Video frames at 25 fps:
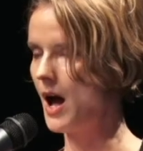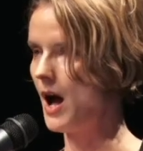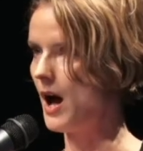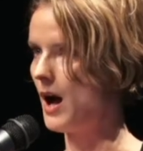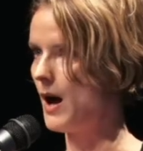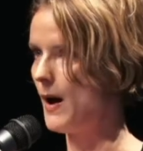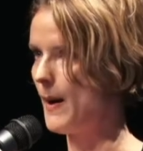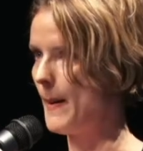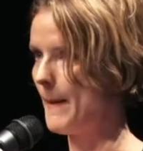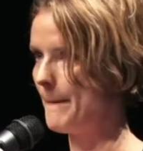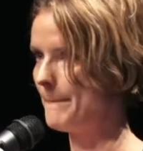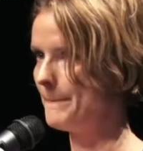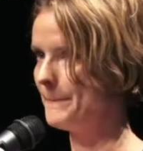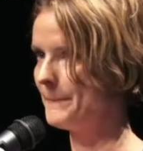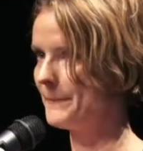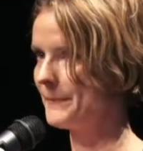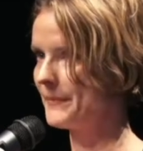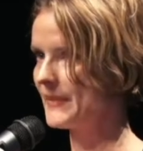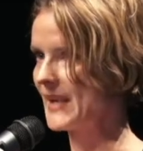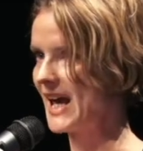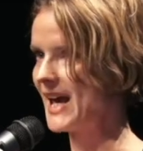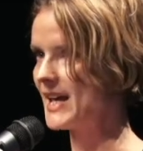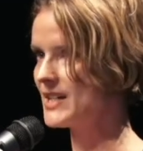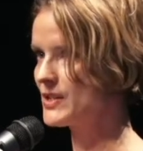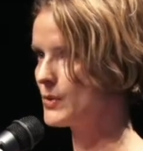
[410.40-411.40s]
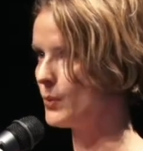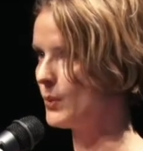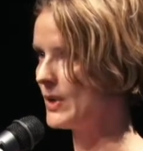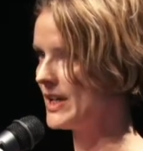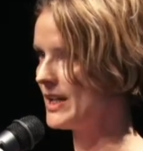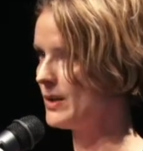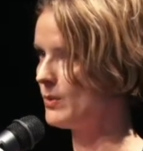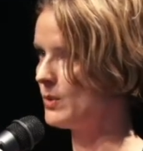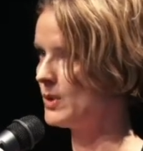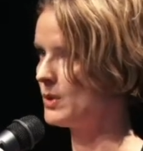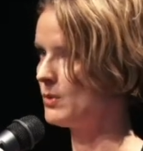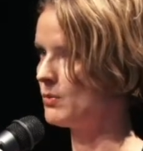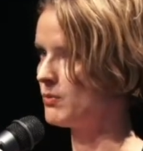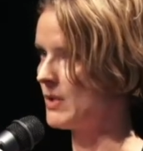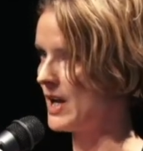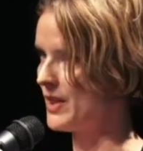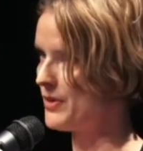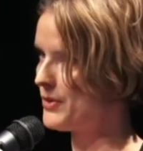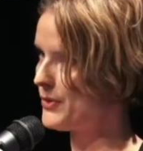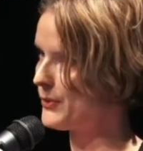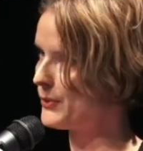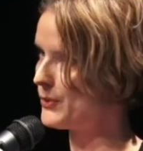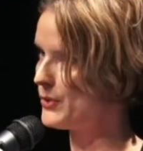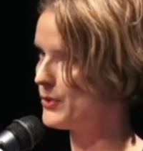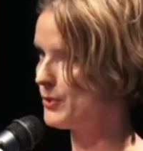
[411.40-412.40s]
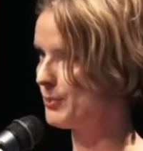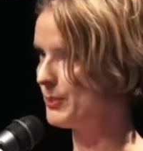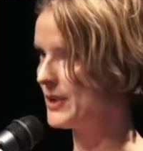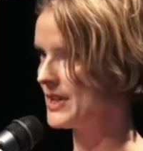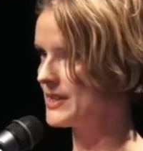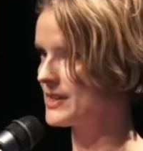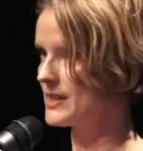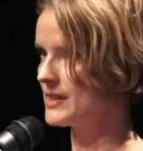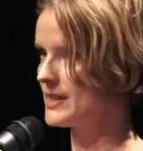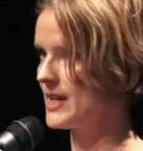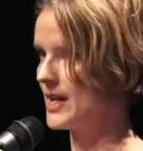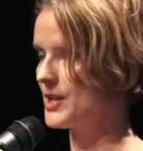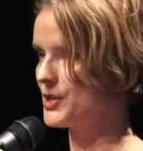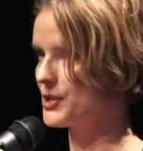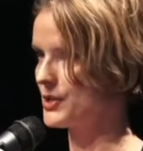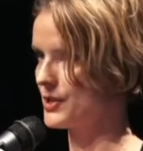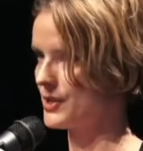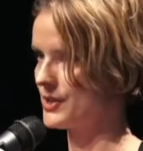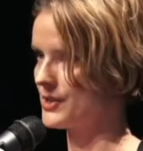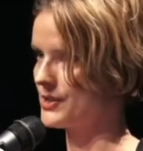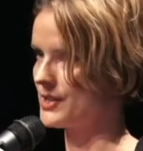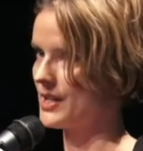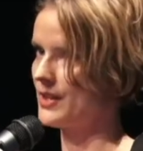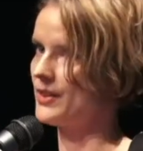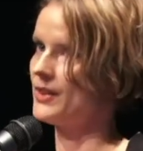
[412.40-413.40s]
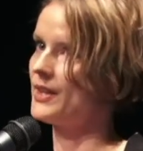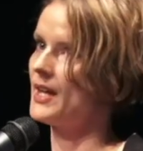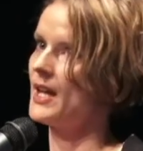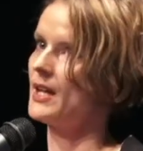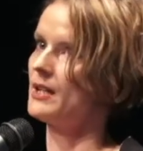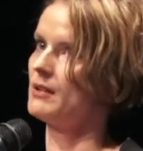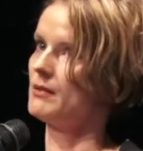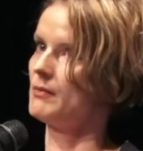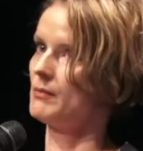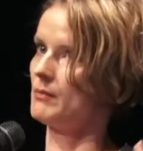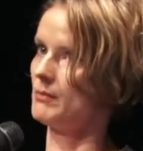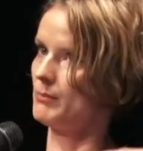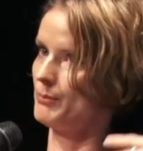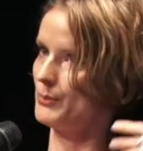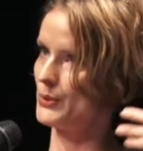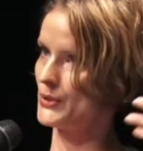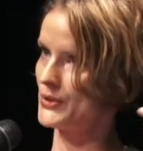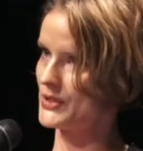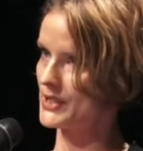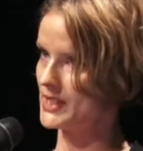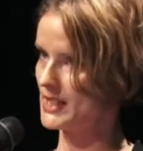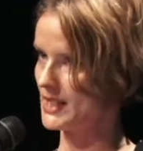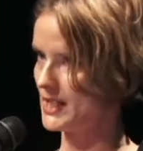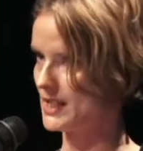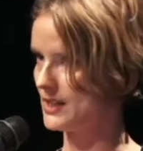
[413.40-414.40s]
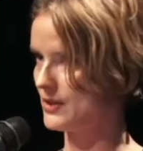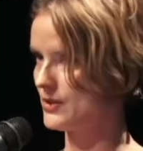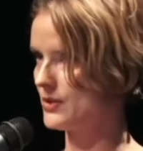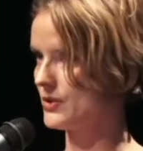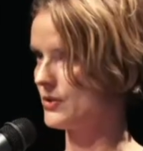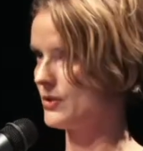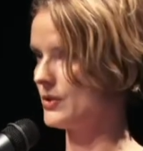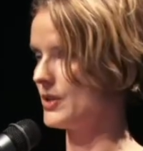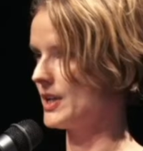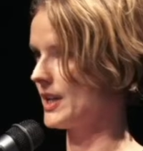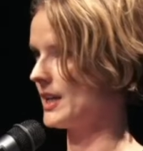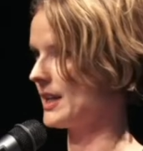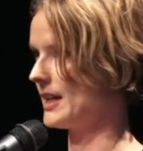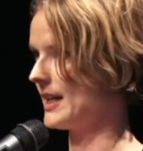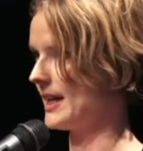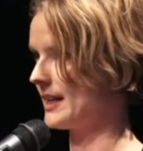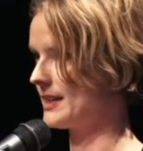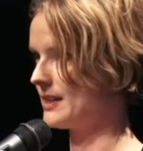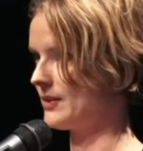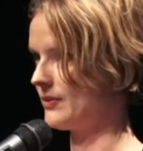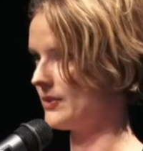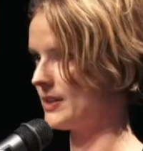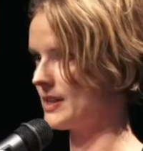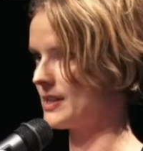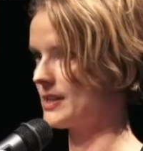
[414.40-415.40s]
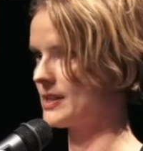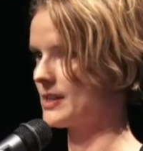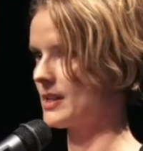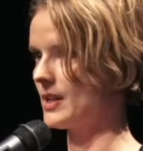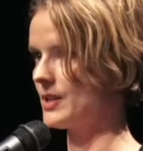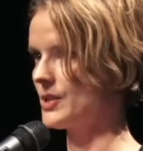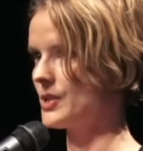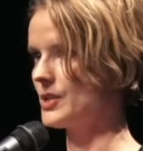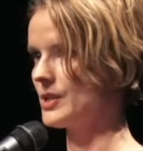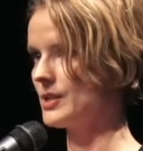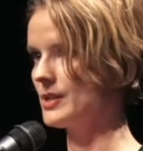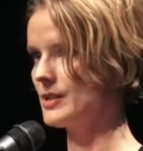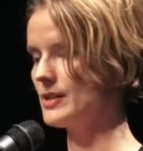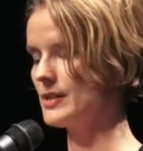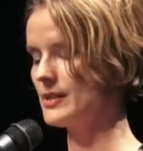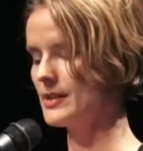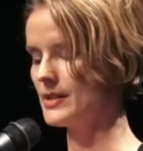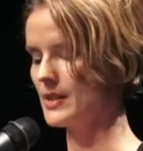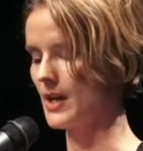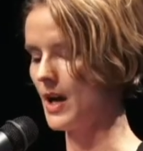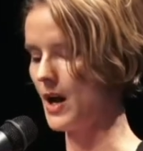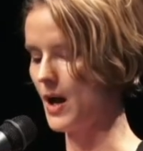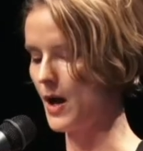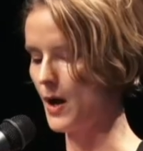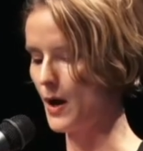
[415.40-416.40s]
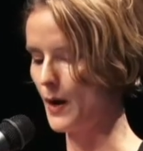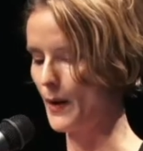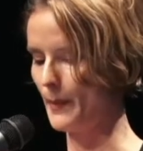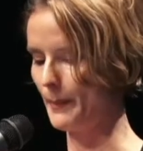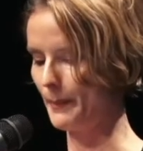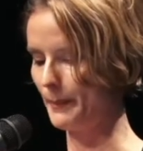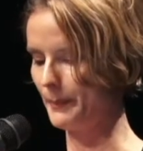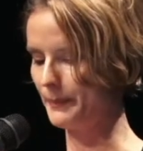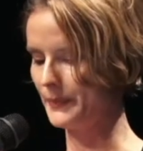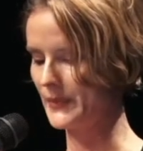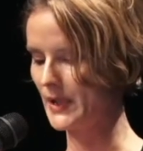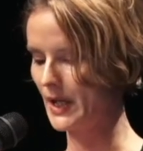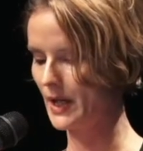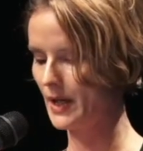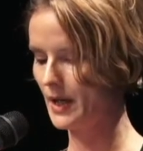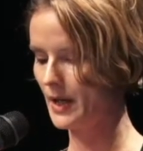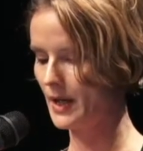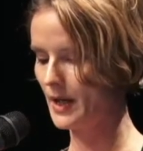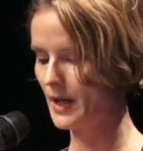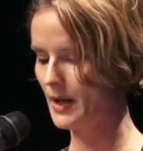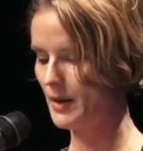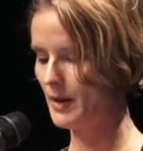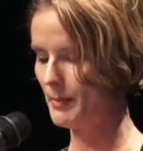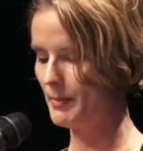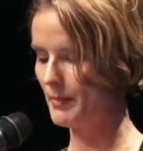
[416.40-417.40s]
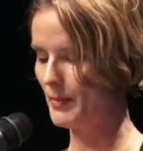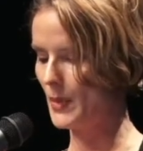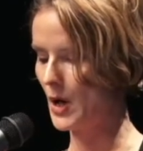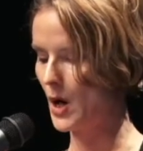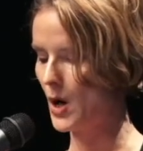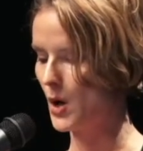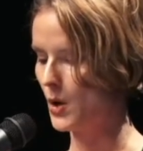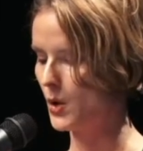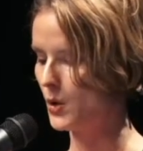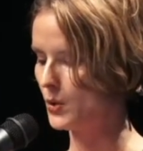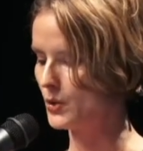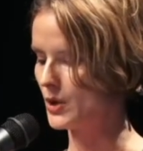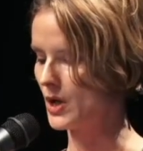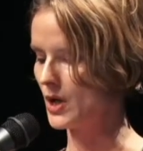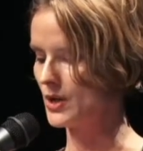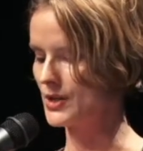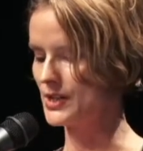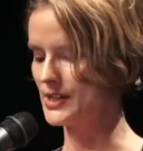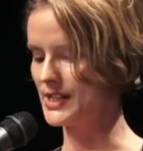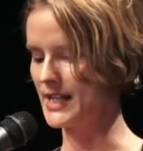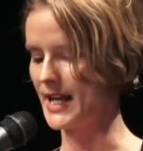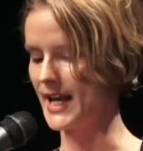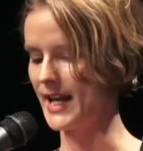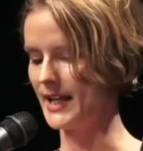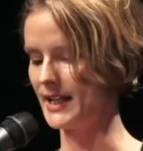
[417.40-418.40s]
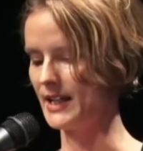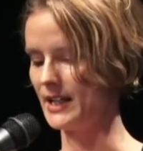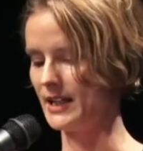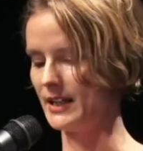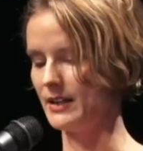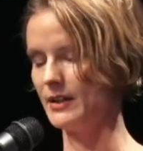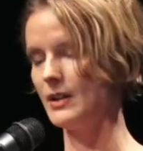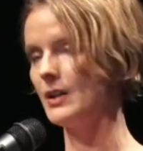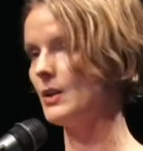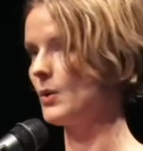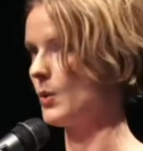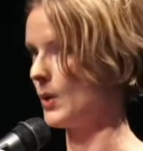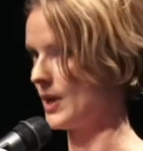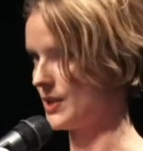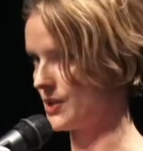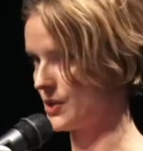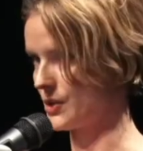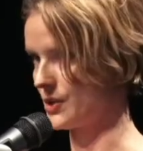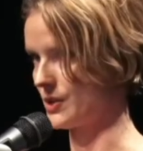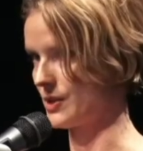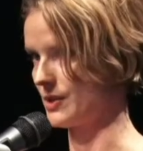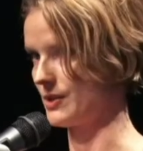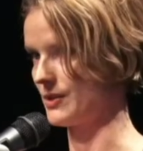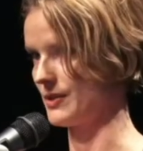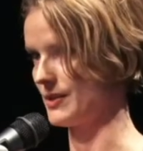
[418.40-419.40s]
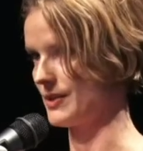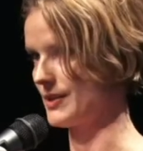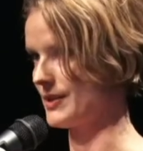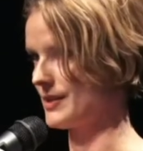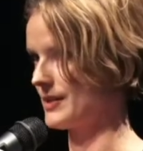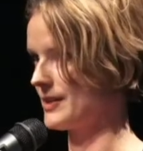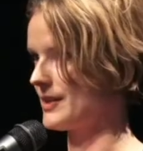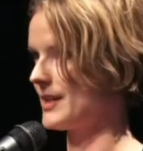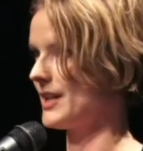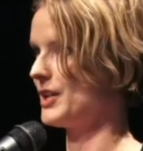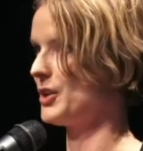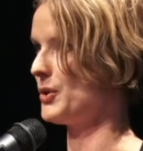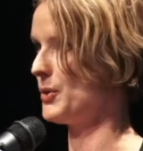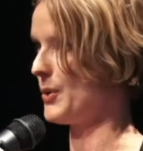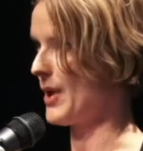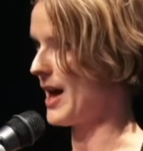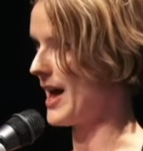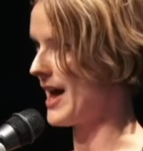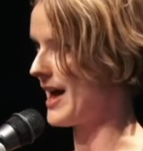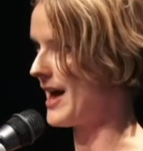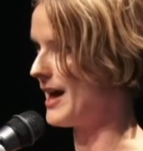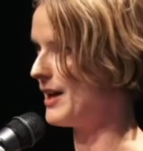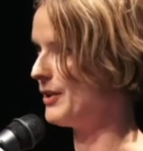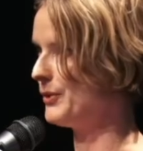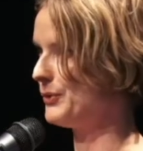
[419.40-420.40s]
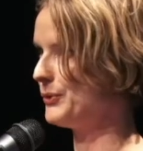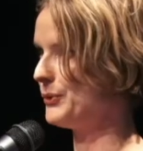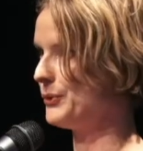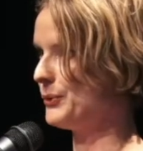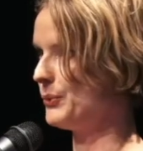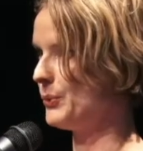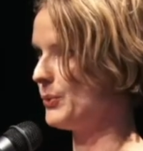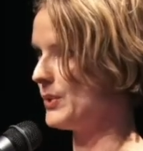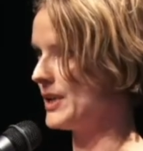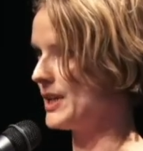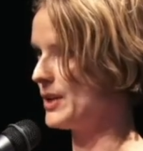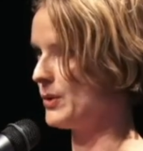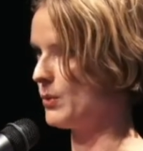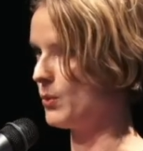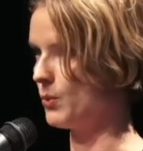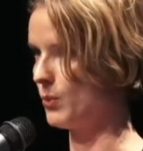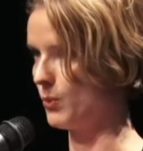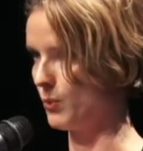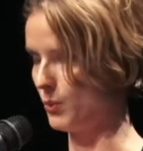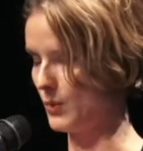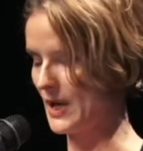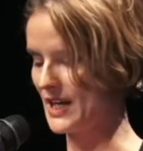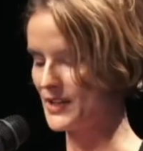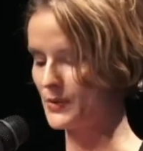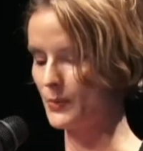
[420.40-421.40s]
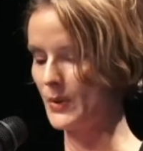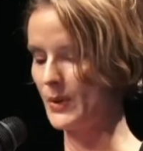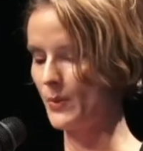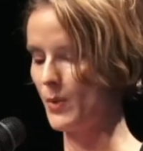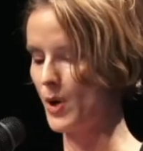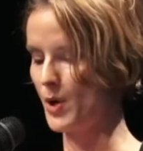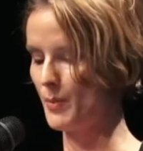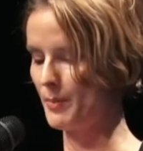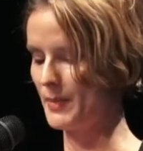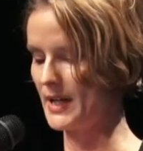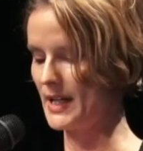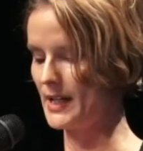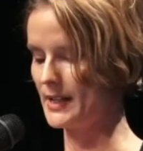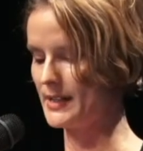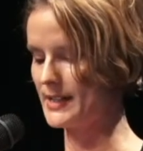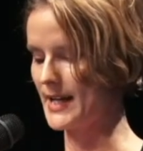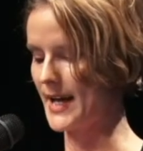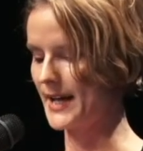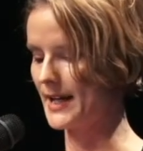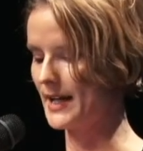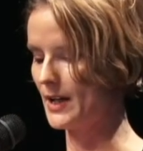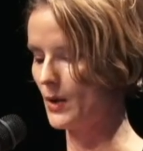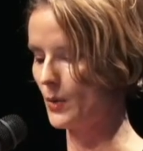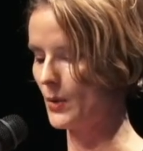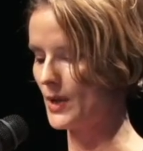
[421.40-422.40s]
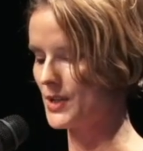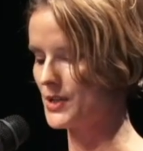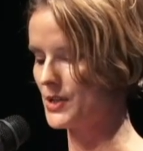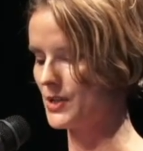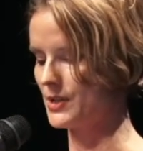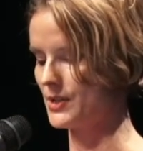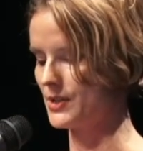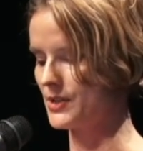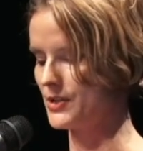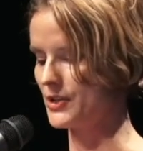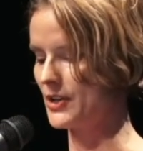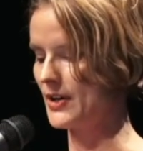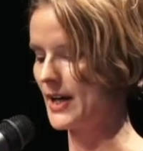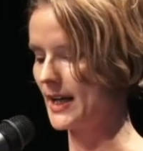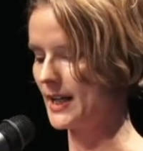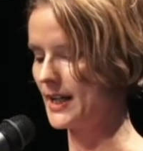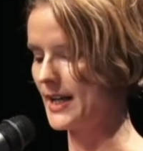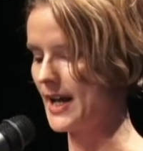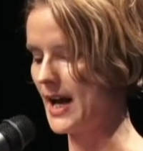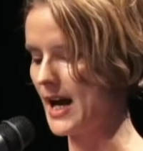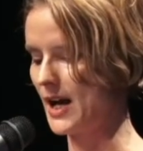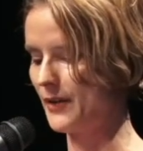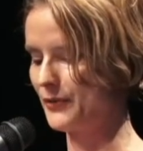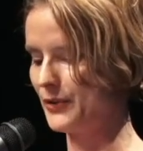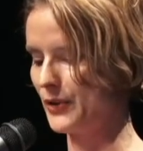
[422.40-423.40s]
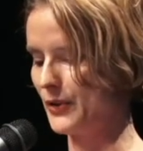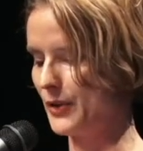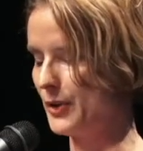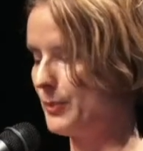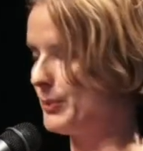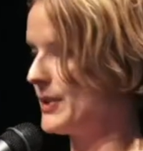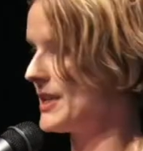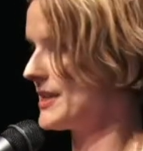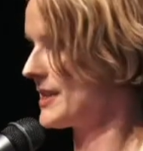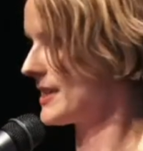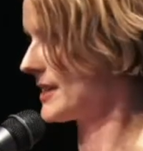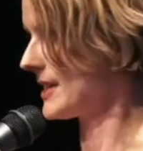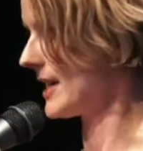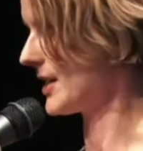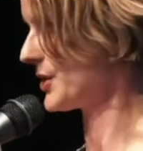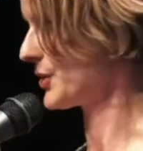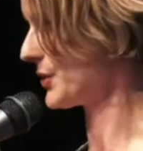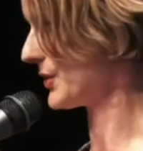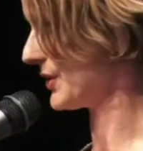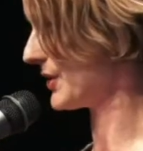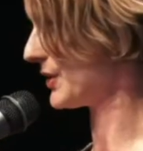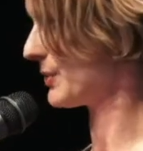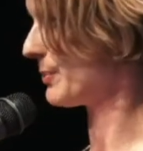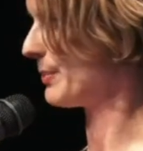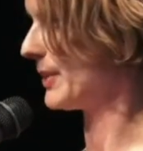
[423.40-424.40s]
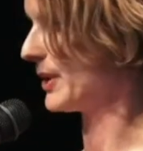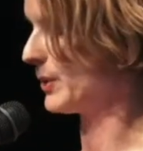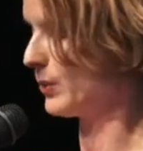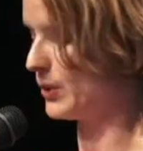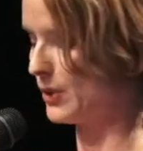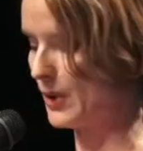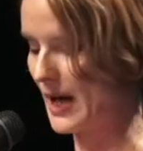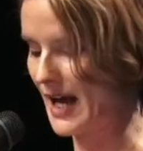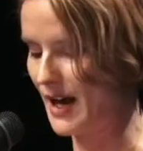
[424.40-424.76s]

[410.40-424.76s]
As we will run through the presentations and then proceed to the collective discussions, hold on to any questions that you have, as we won't be taking questions directly after the presentations, but we'll